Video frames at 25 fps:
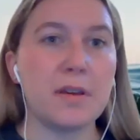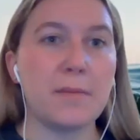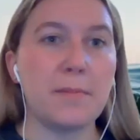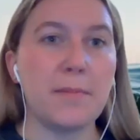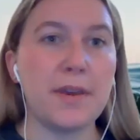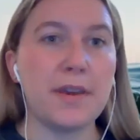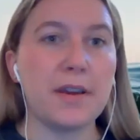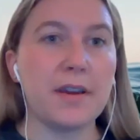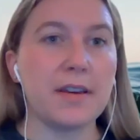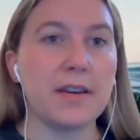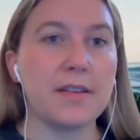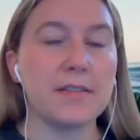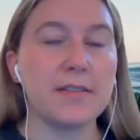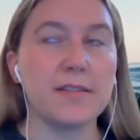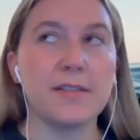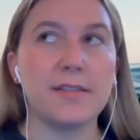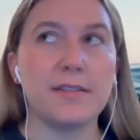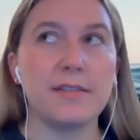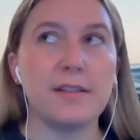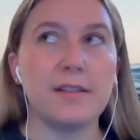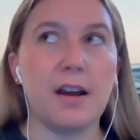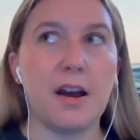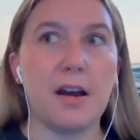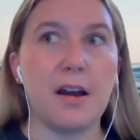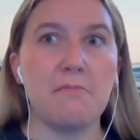
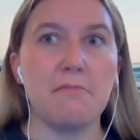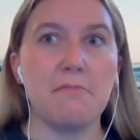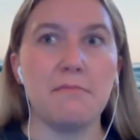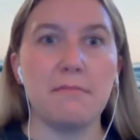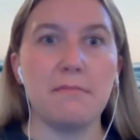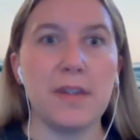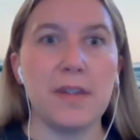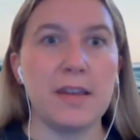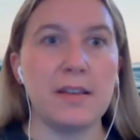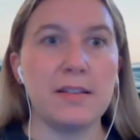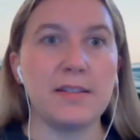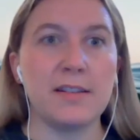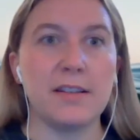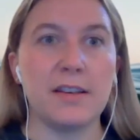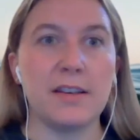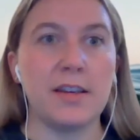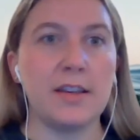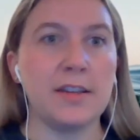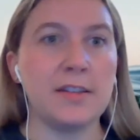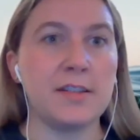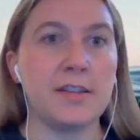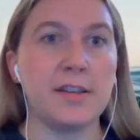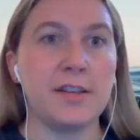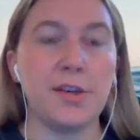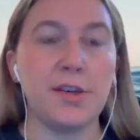because it's
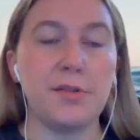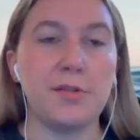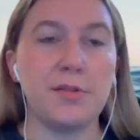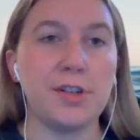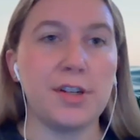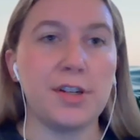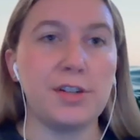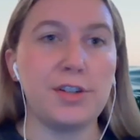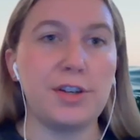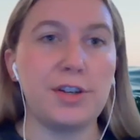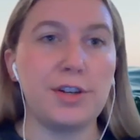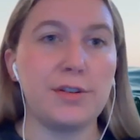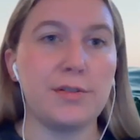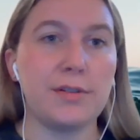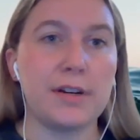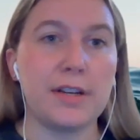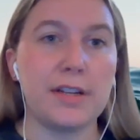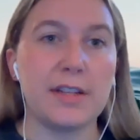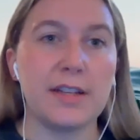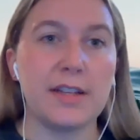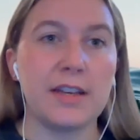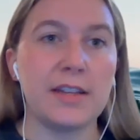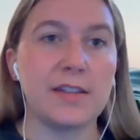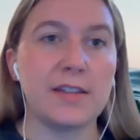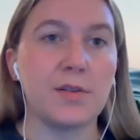a huge issue,
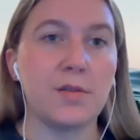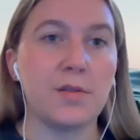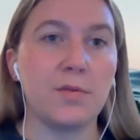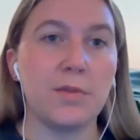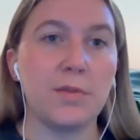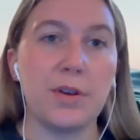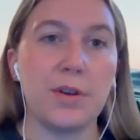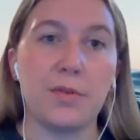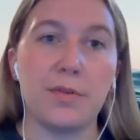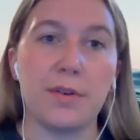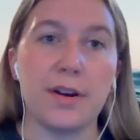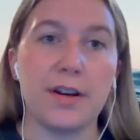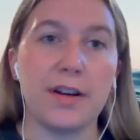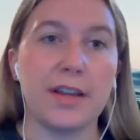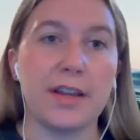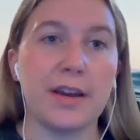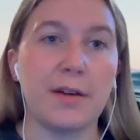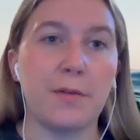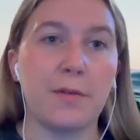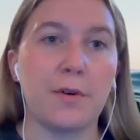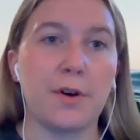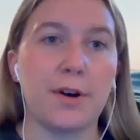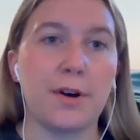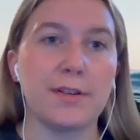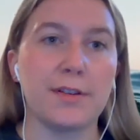and it's only going to
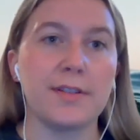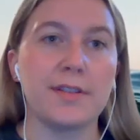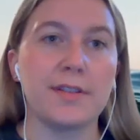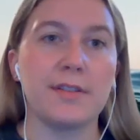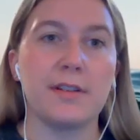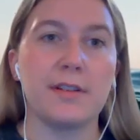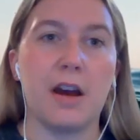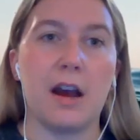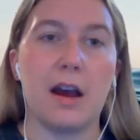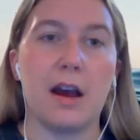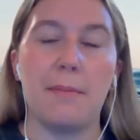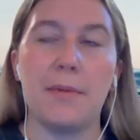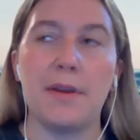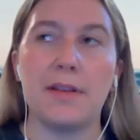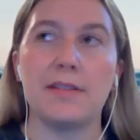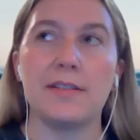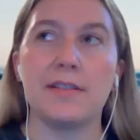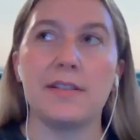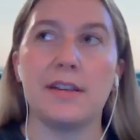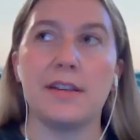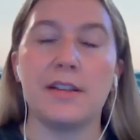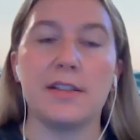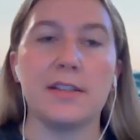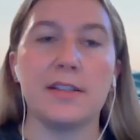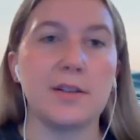get worse.
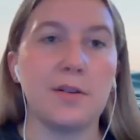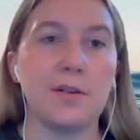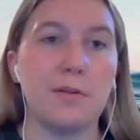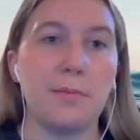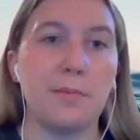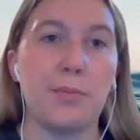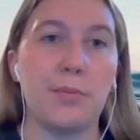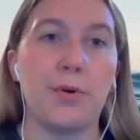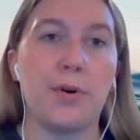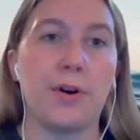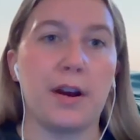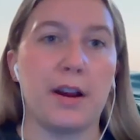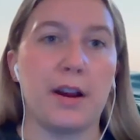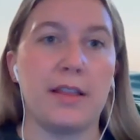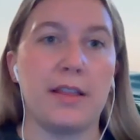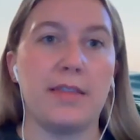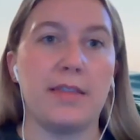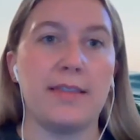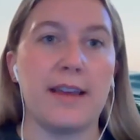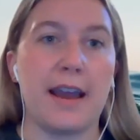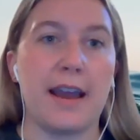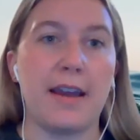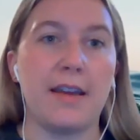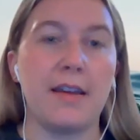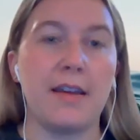It's so important
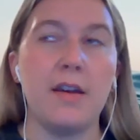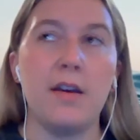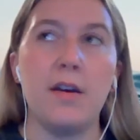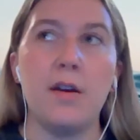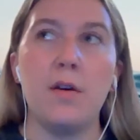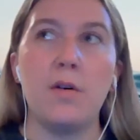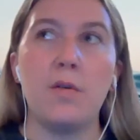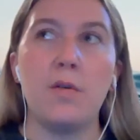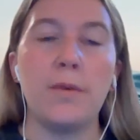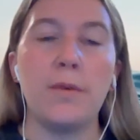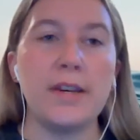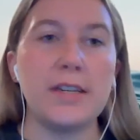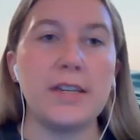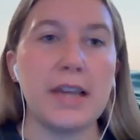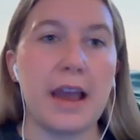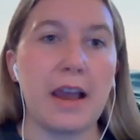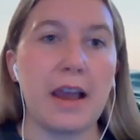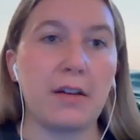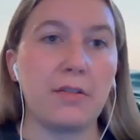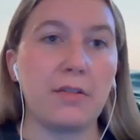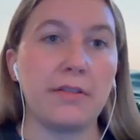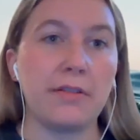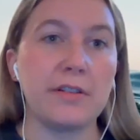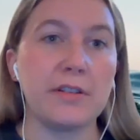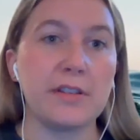that we
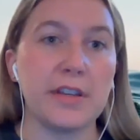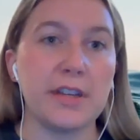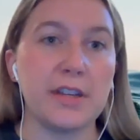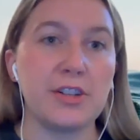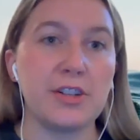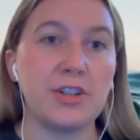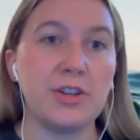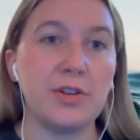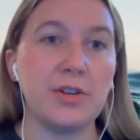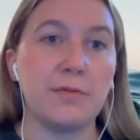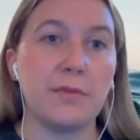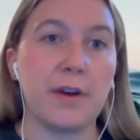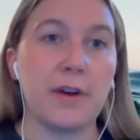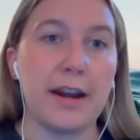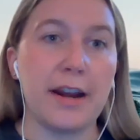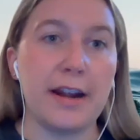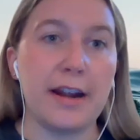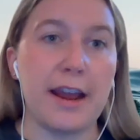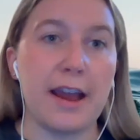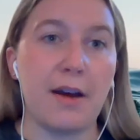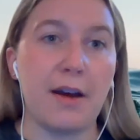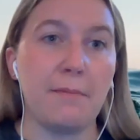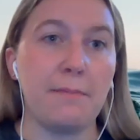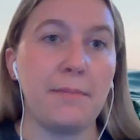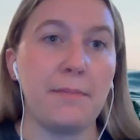tackle this issue right
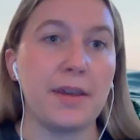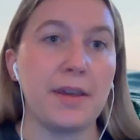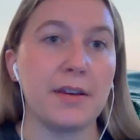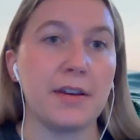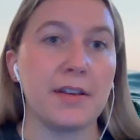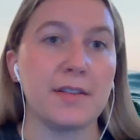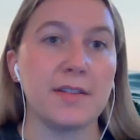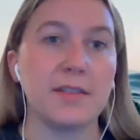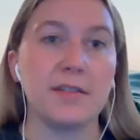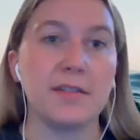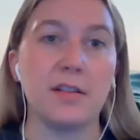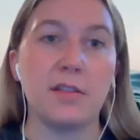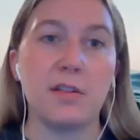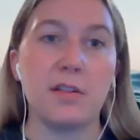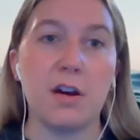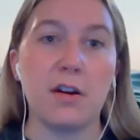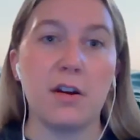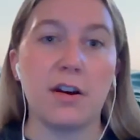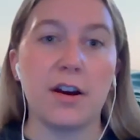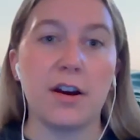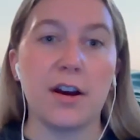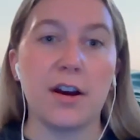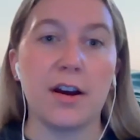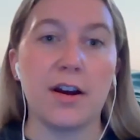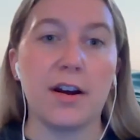now, because the
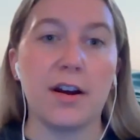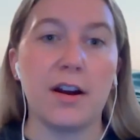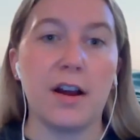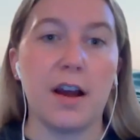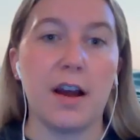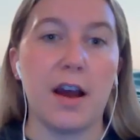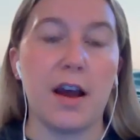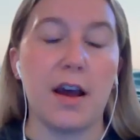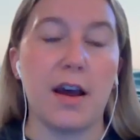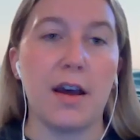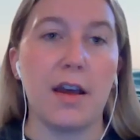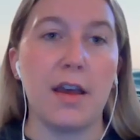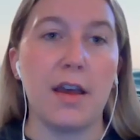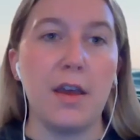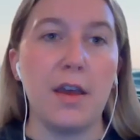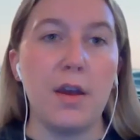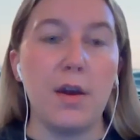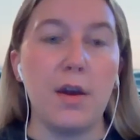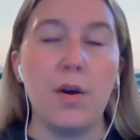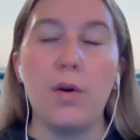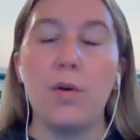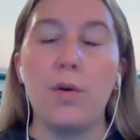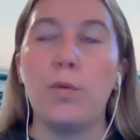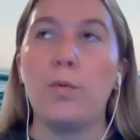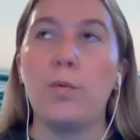longer
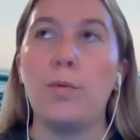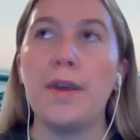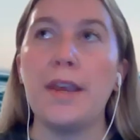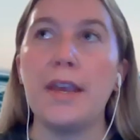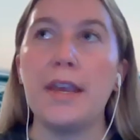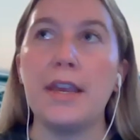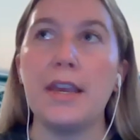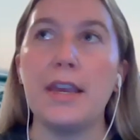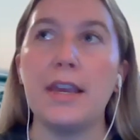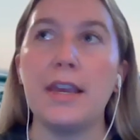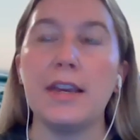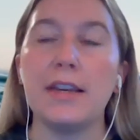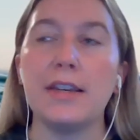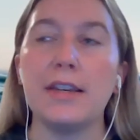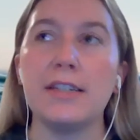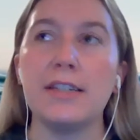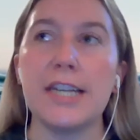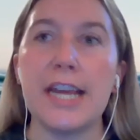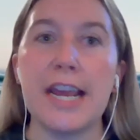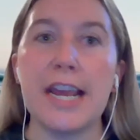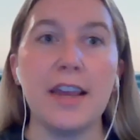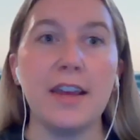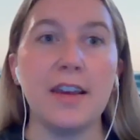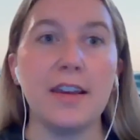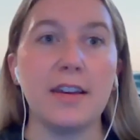we
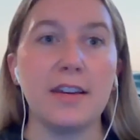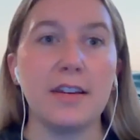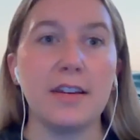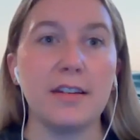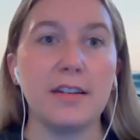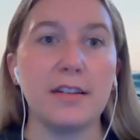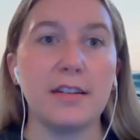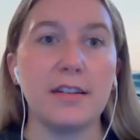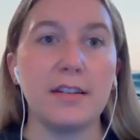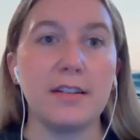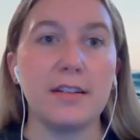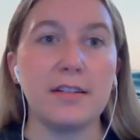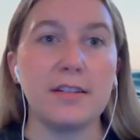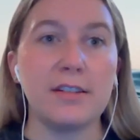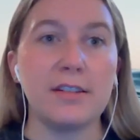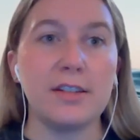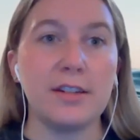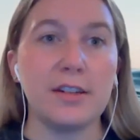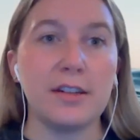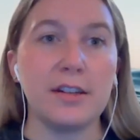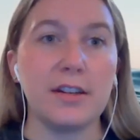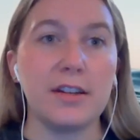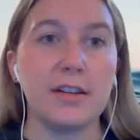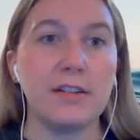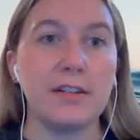take
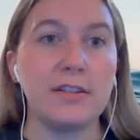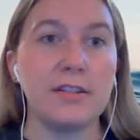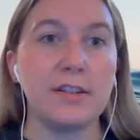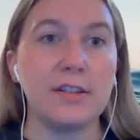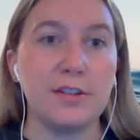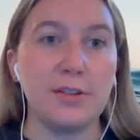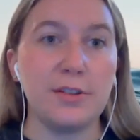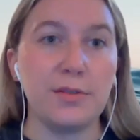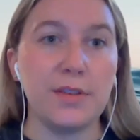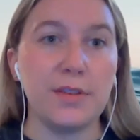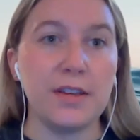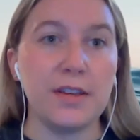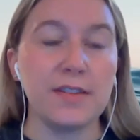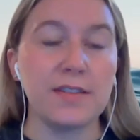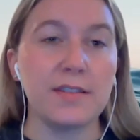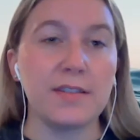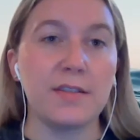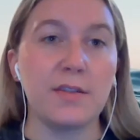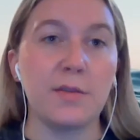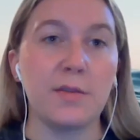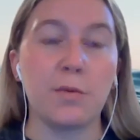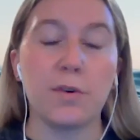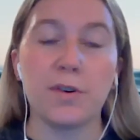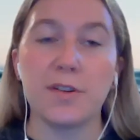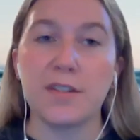to do this,
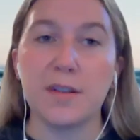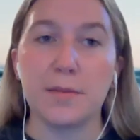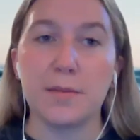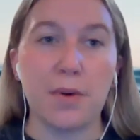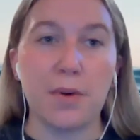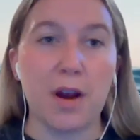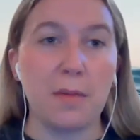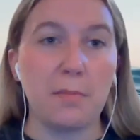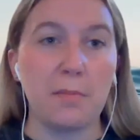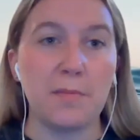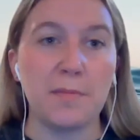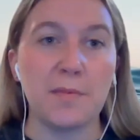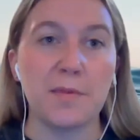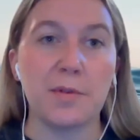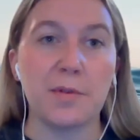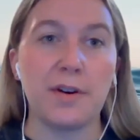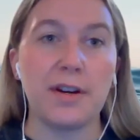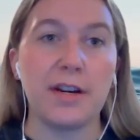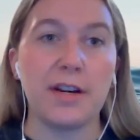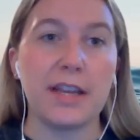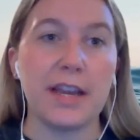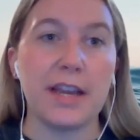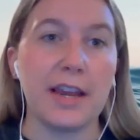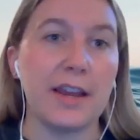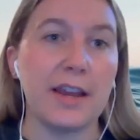the worse the problem is
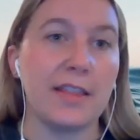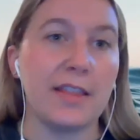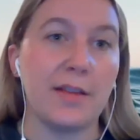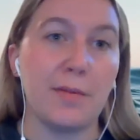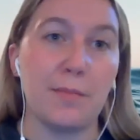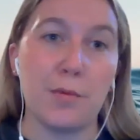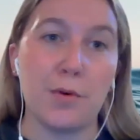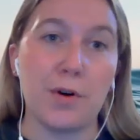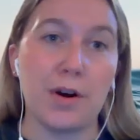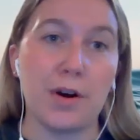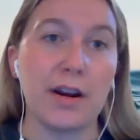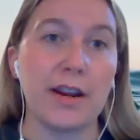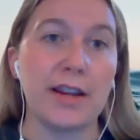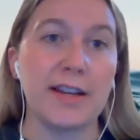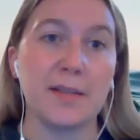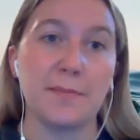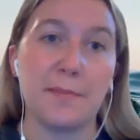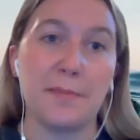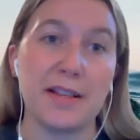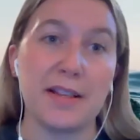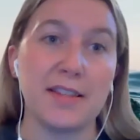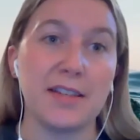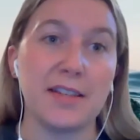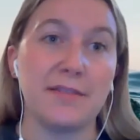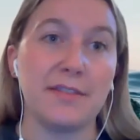going to get, and the more
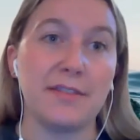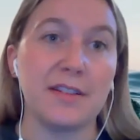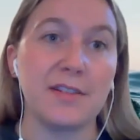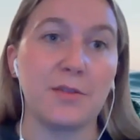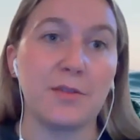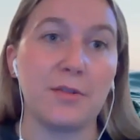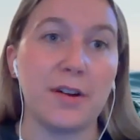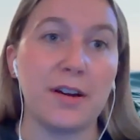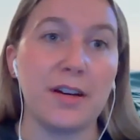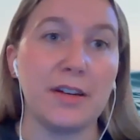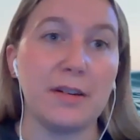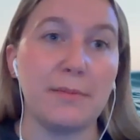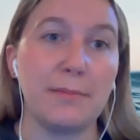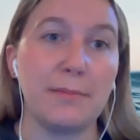expensive it's going to be.